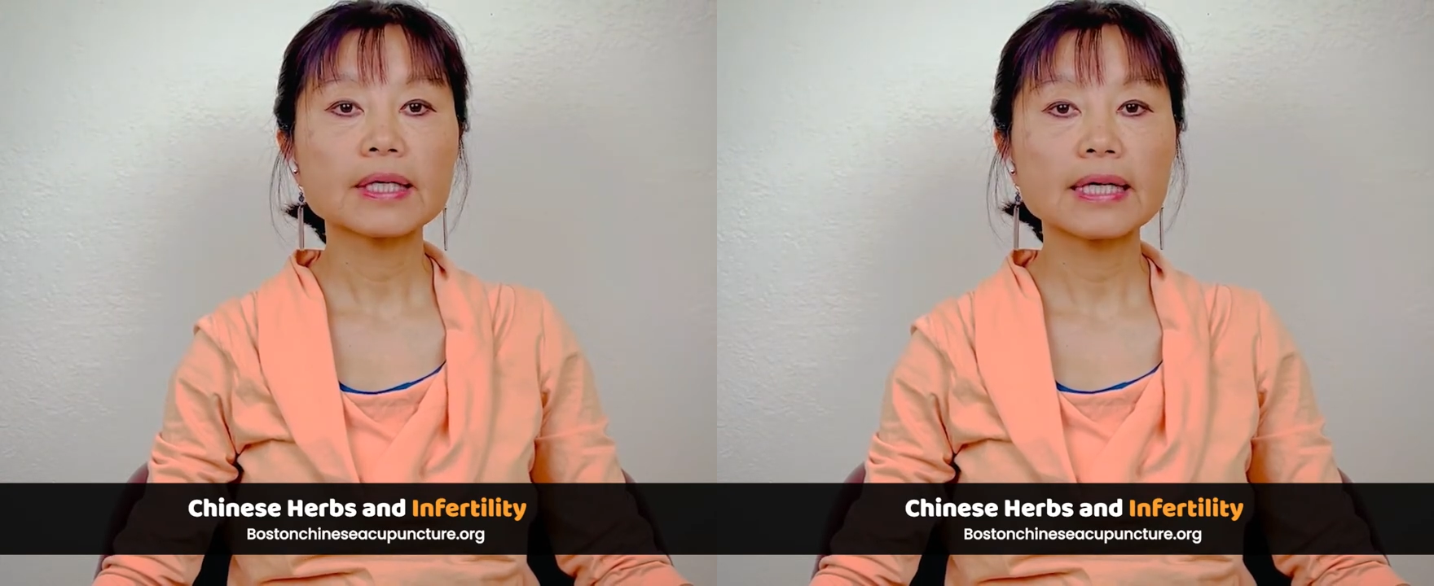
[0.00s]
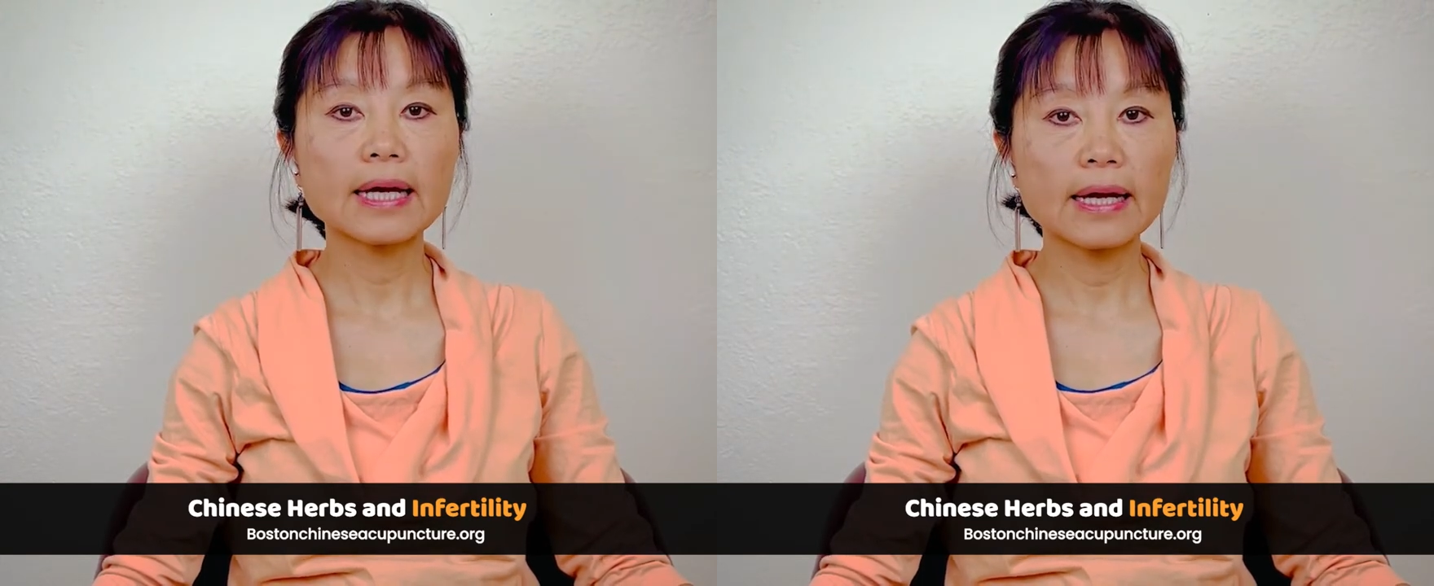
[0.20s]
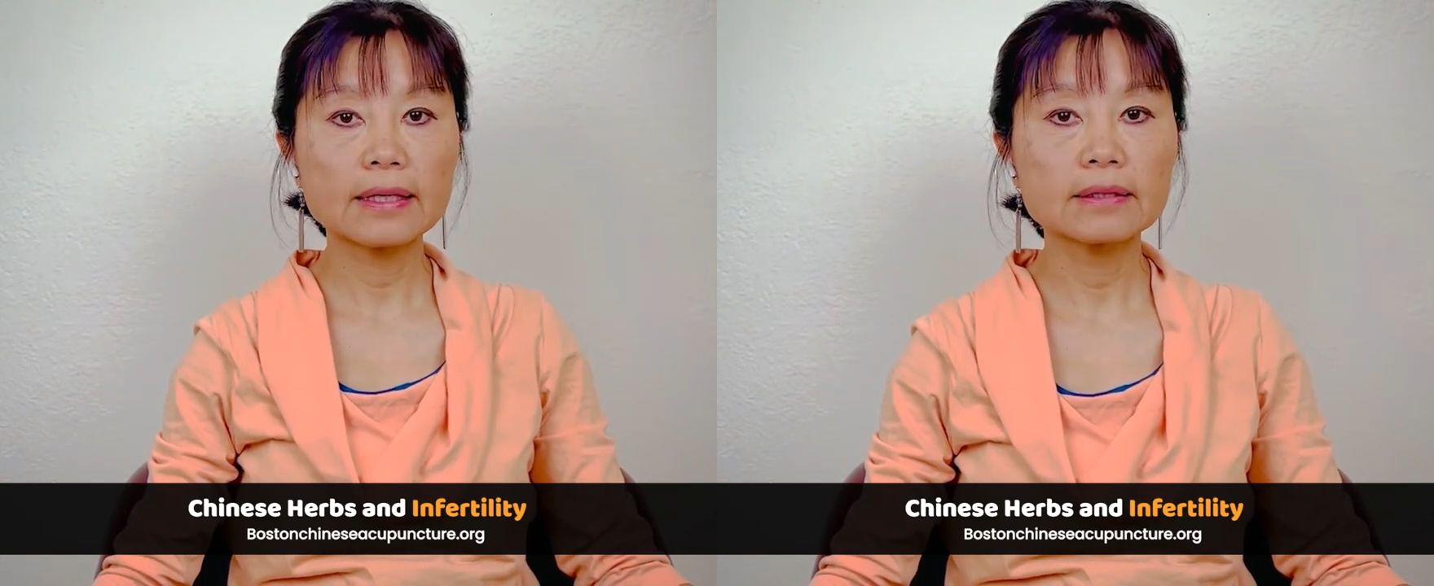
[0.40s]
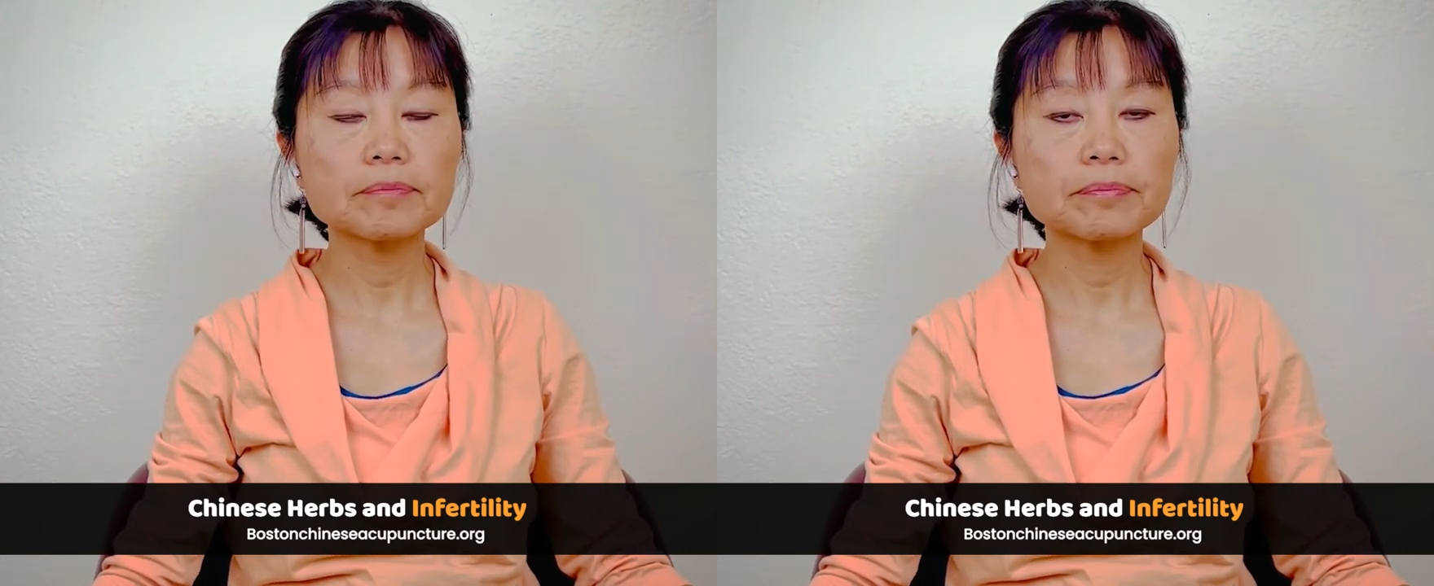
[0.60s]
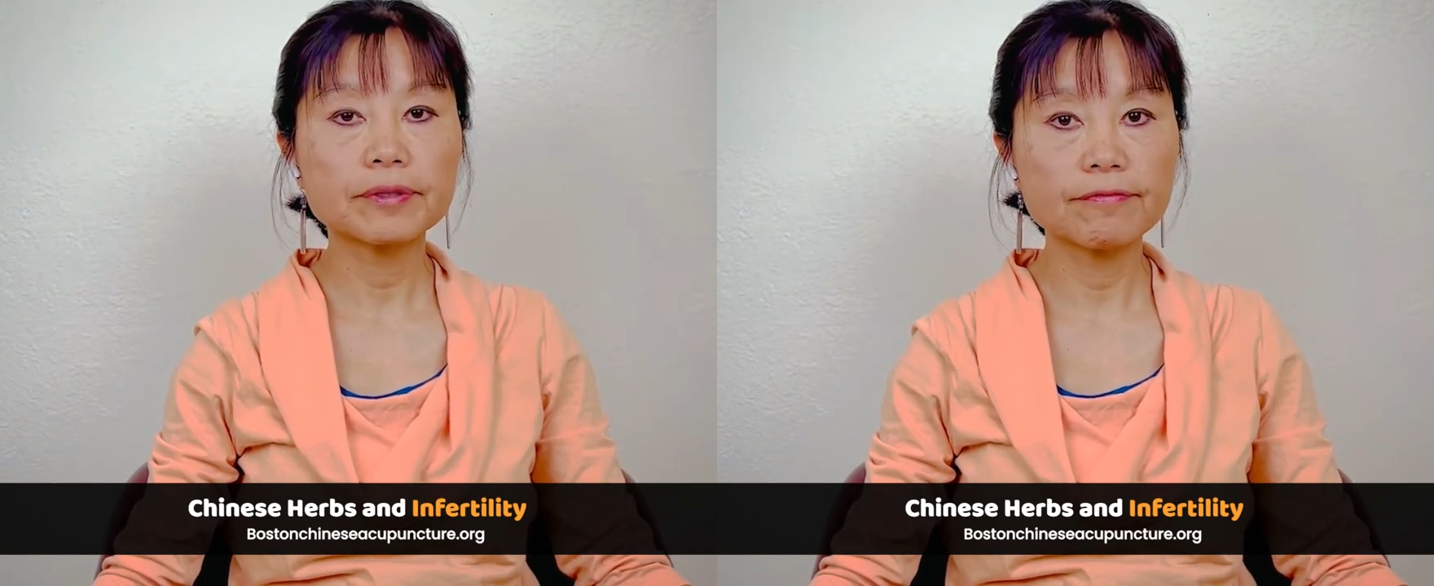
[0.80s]
can
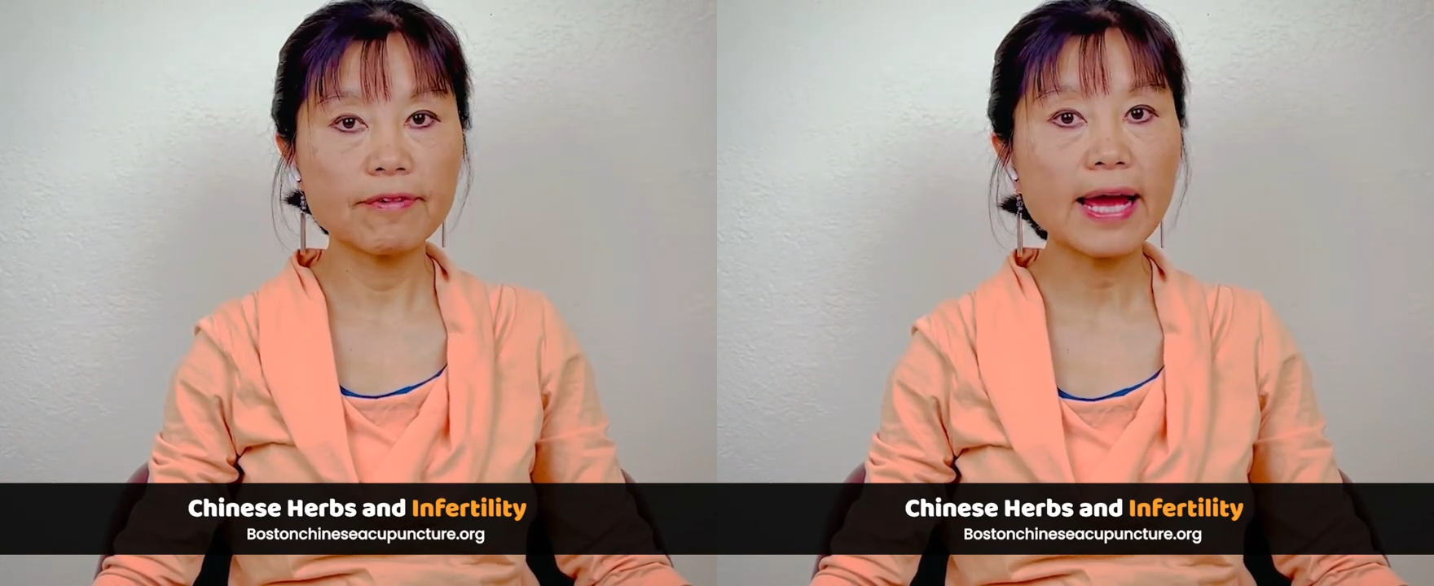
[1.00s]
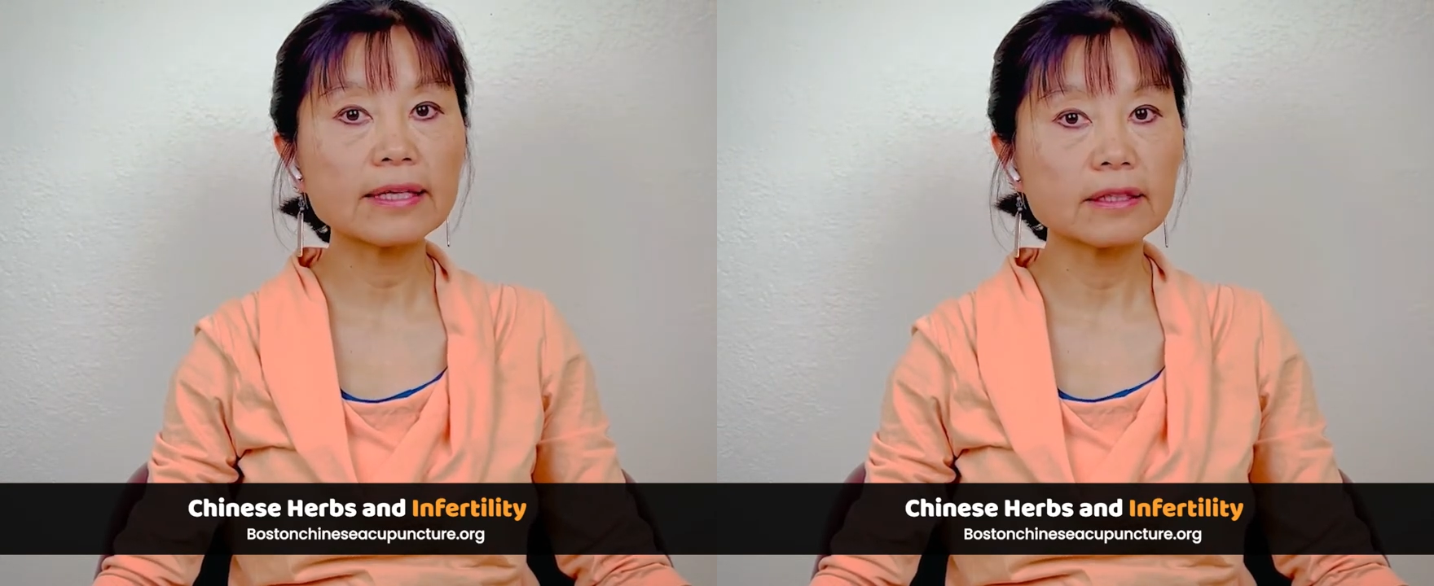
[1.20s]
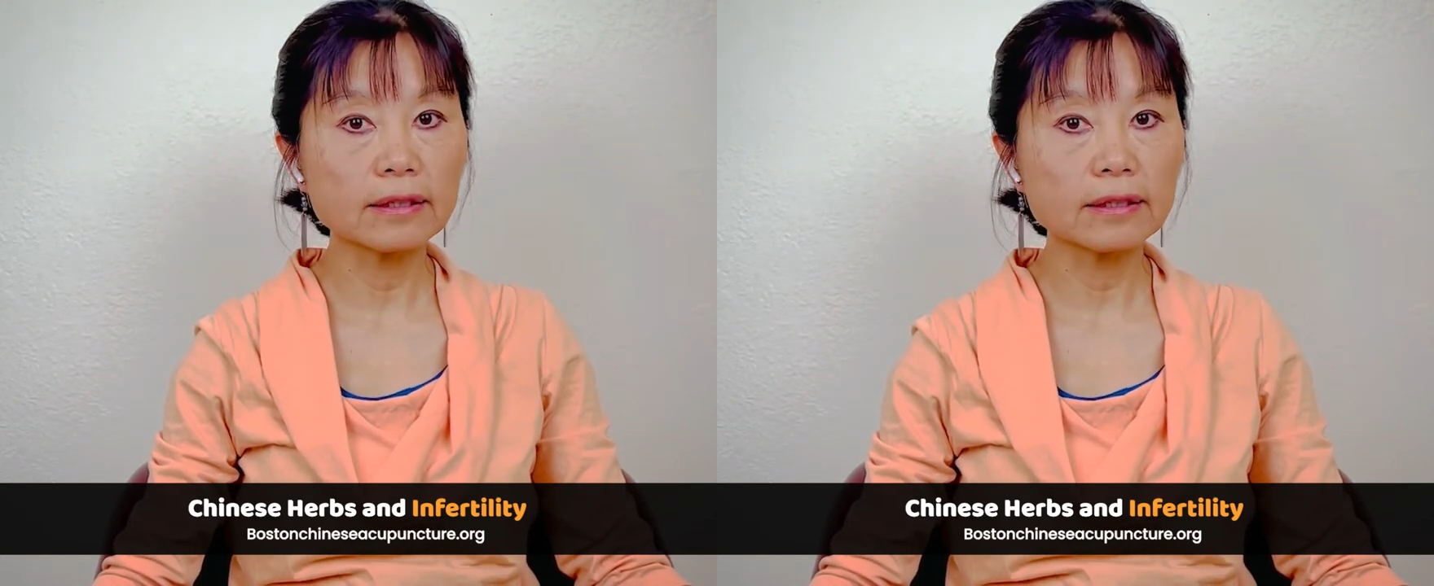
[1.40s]
prevent